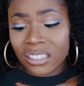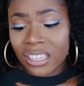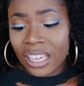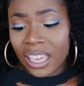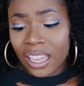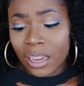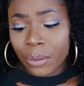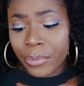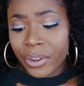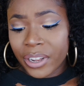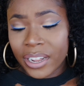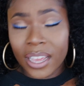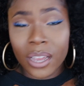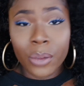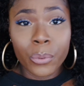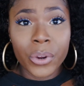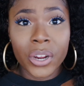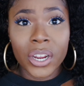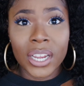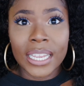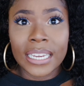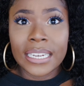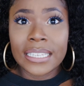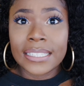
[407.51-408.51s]
Camera
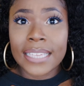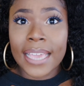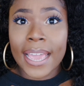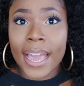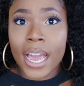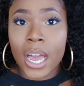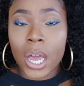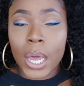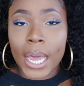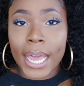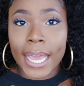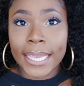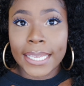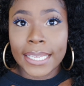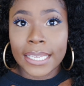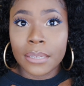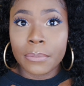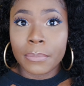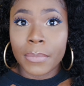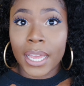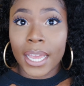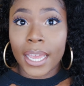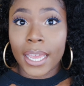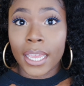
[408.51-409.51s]
Network, and it's how I
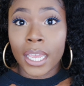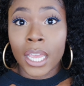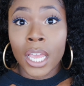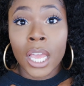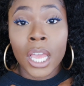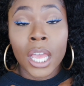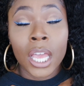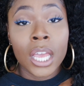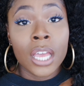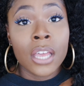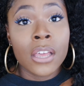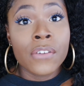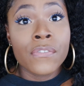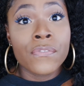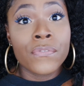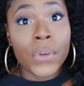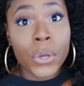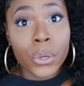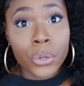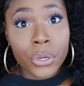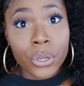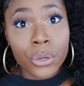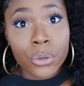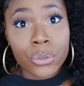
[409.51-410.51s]
get my
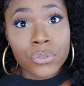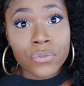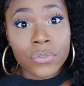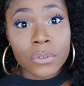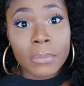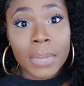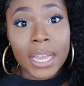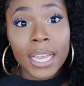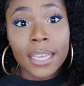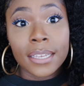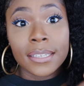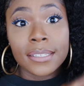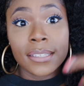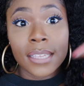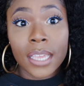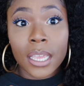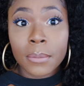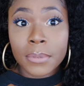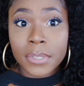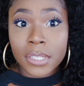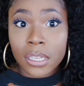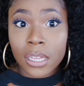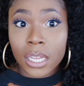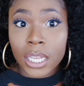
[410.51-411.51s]
photos from my
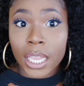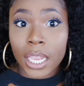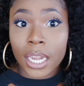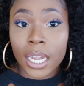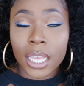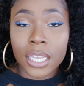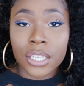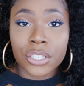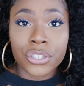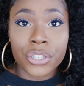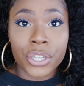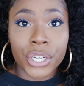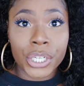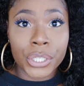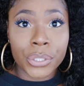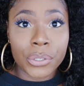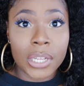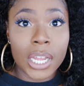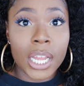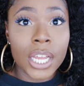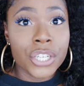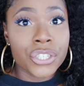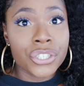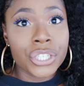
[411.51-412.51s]
Samsung
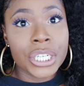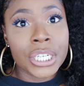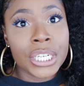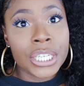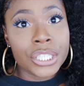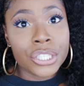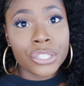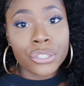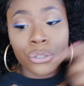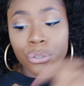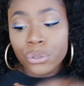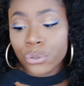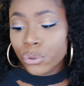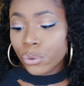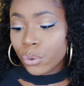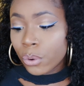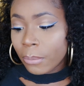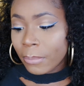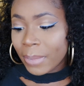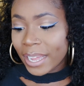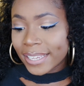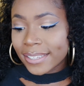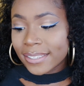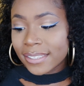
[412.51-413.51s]
NX3300
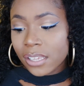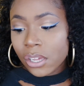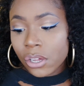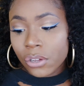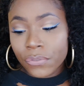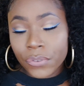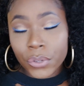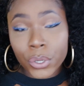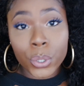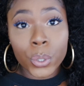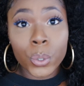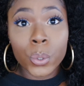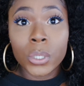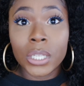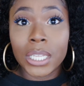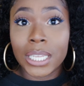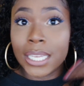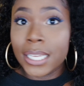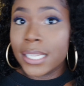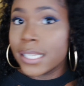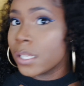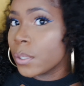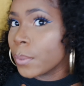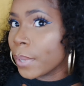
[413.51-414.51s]
to my cell phone
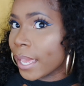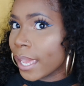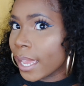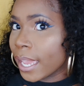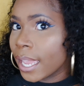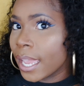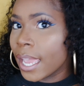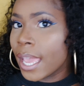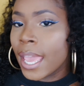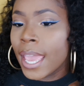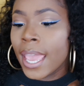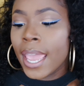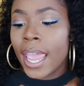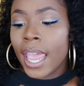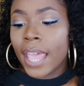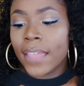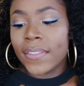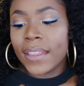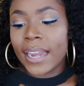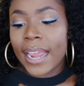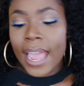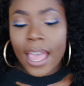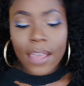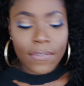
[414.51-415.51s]
the easy way.
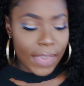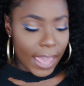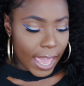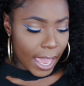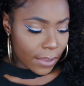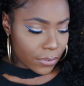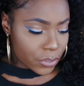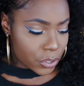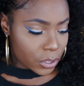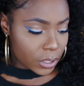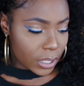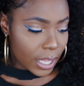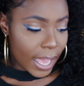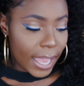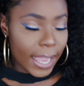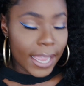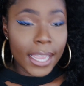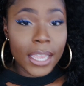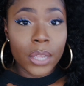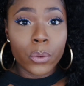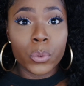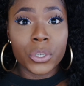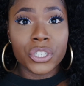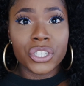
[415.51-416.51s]
And then I have
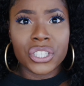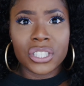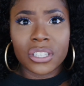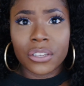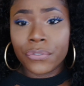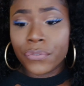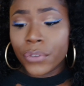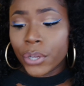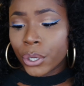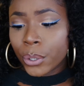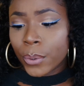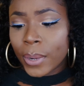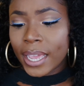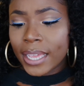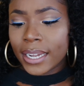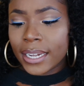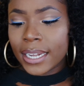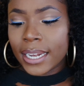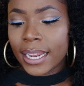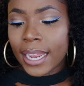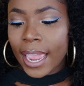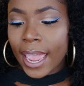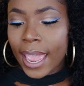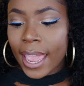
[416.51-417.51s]
Afterlight, which is a photo
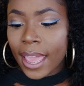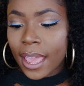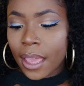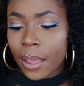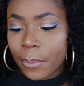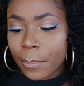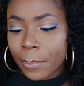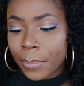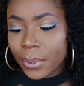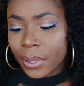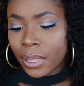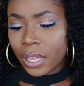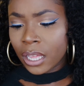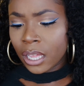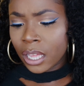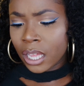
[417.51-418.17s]
editing app.